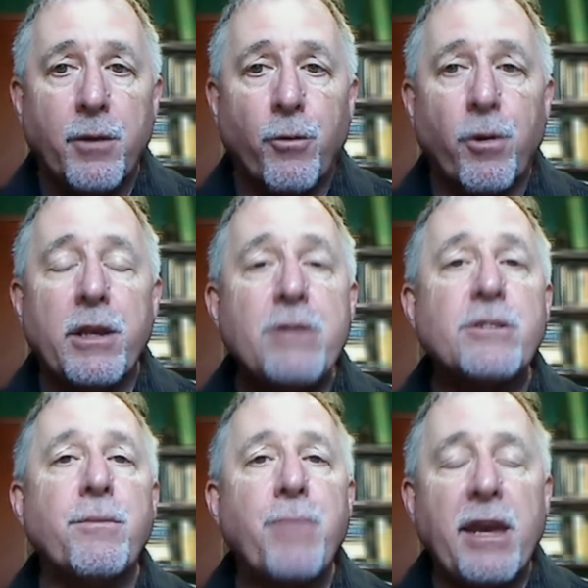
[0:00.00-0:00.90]
Where it
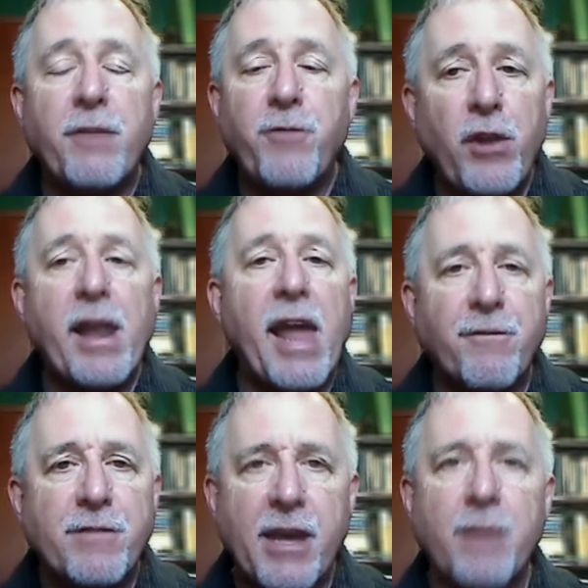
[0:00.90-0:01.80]
used to be, if you didn't
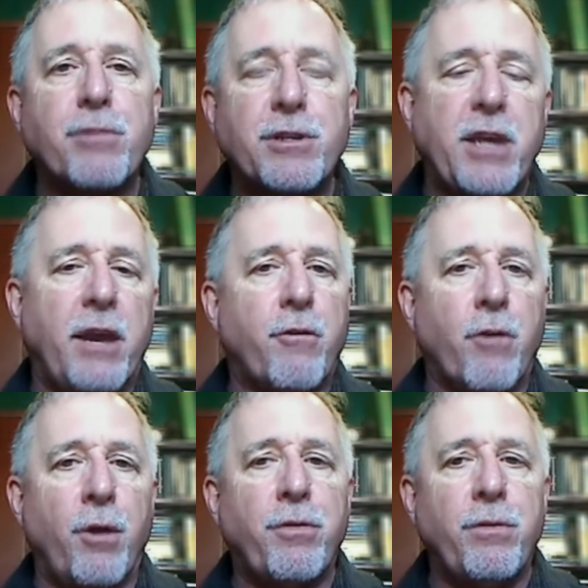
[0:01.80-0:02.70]
have 10%
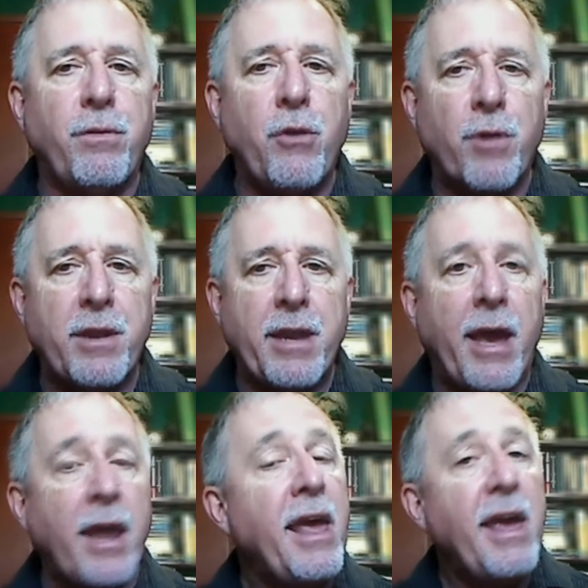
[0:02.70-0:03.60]
growth, you were
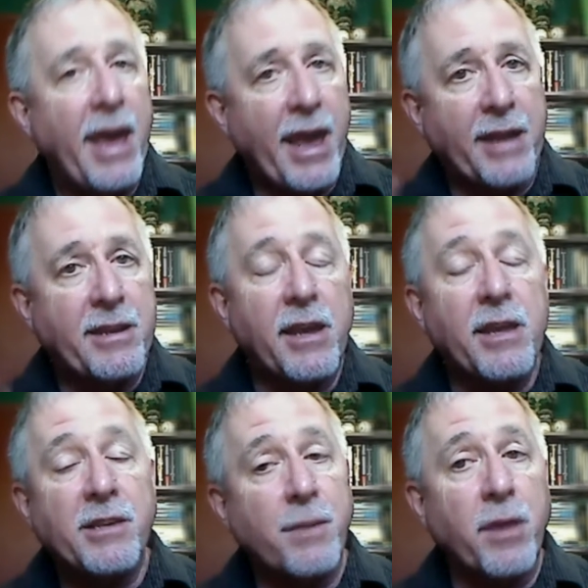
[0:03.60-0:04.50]
dead. And I'll tell
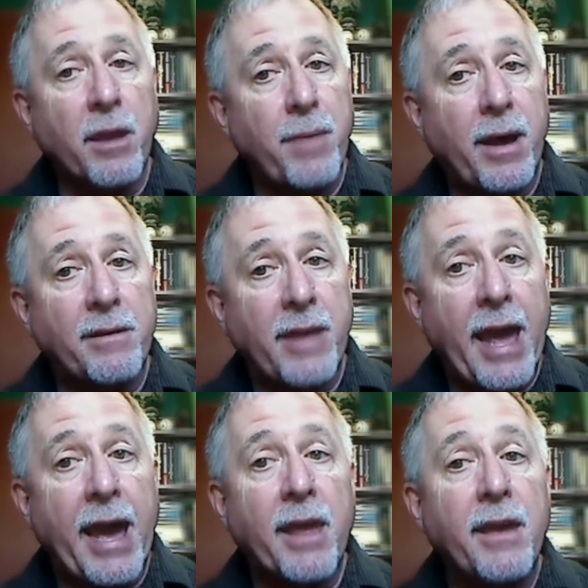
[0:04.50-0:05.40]
you something about DAC.